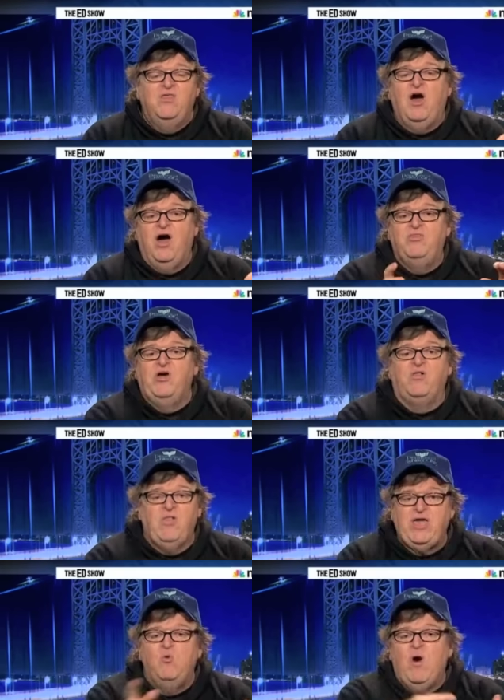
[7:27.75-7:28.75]
uh, they'll
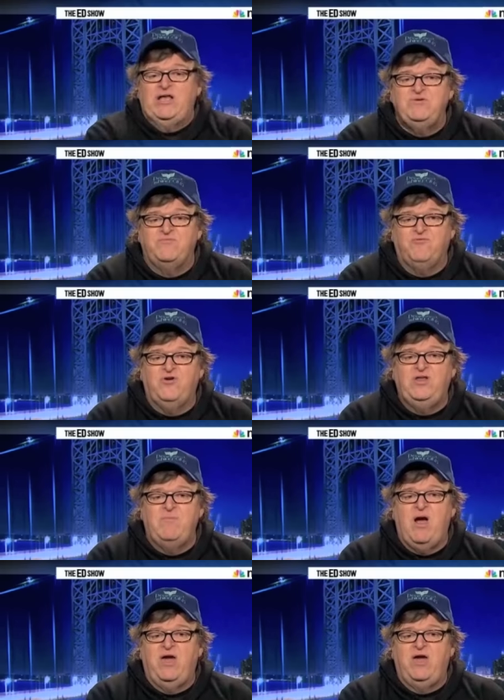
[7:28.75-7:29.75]
let you watch it for free
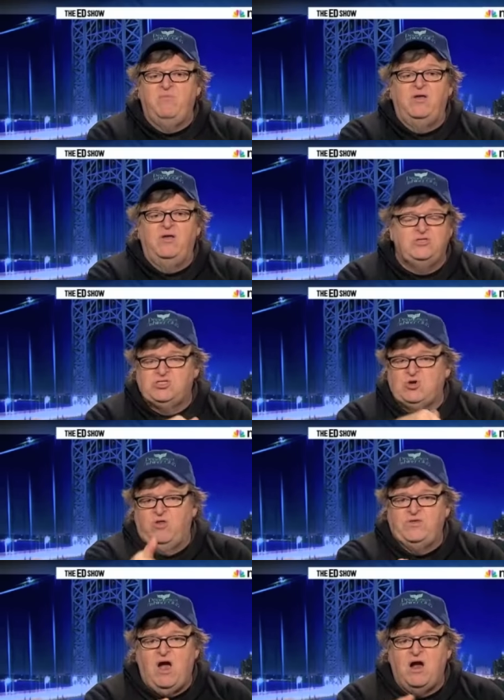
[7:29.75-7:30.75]
tomorrow night. Uh, you just go
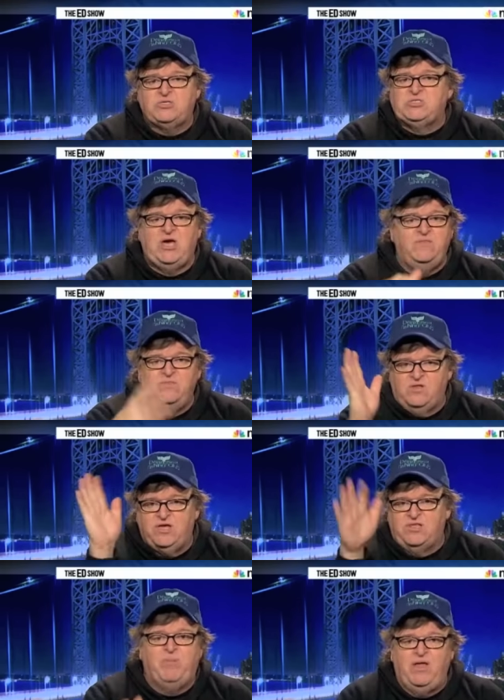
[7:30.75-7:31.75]
to their, our site and
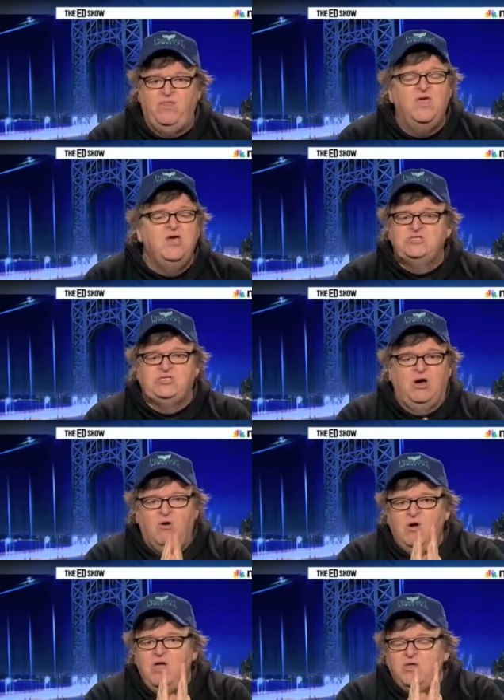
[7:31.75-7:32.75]
click the button.
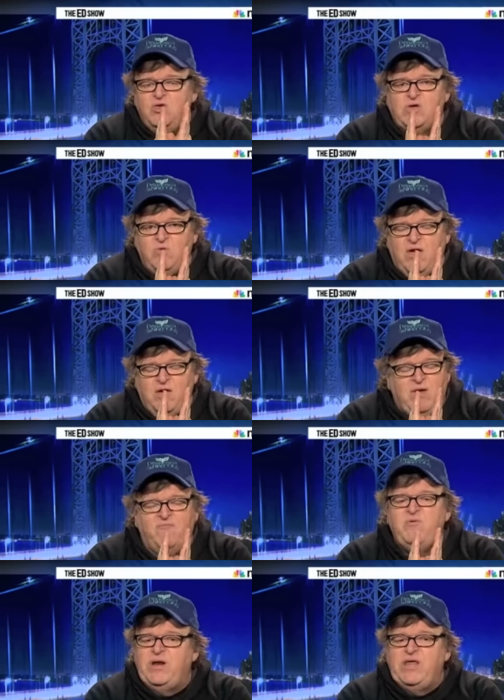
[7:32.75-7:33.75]
So you can
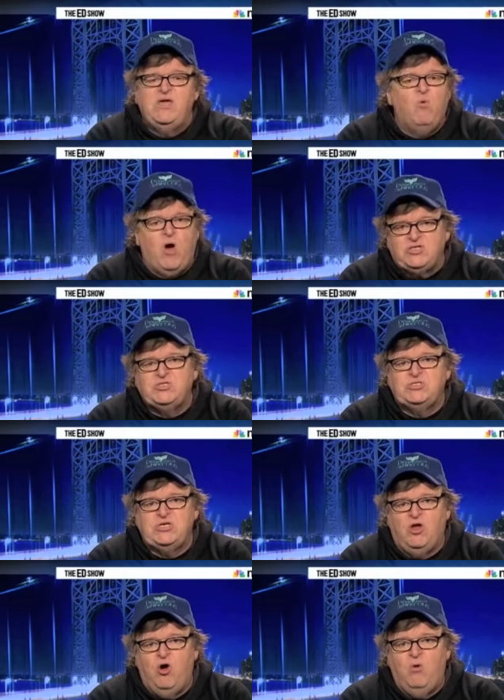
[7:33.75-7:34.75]
everybody can watch this
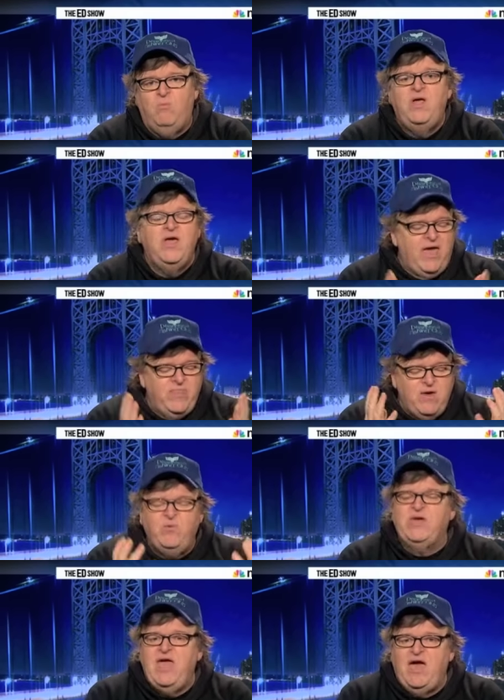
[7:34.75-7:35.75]
at home, and then
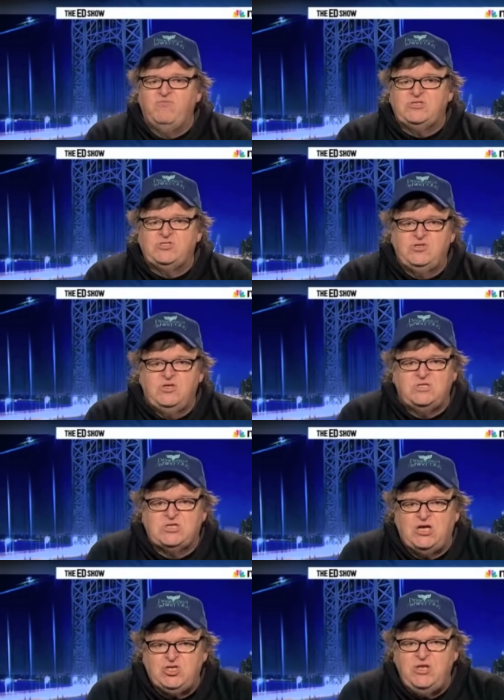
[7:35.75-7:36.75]
we can have this
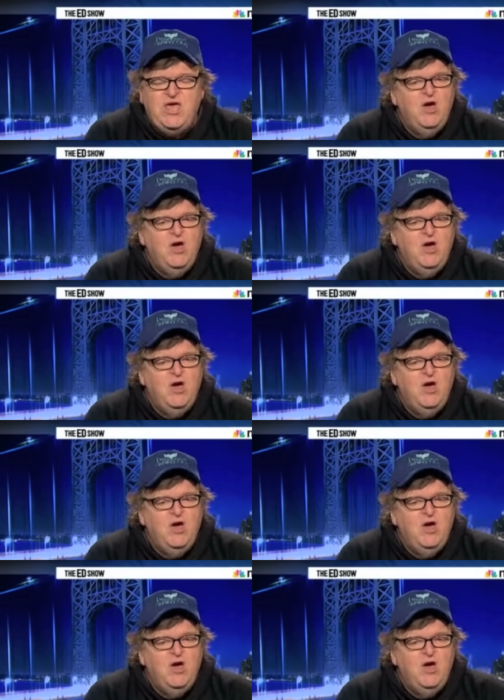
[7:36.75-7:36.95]
discussion.